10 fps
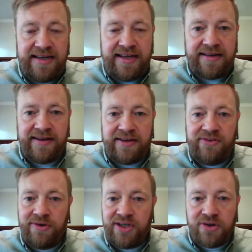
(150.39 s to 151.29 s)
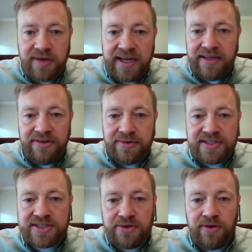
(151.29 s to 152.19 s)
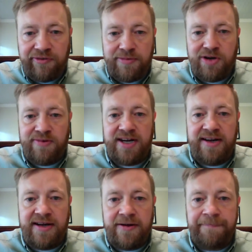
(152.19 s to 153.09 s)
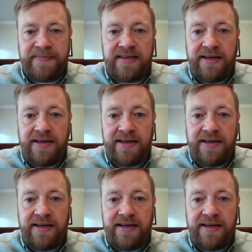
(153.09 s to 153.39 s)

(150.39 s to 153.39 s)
and doing great, doing school from home right now.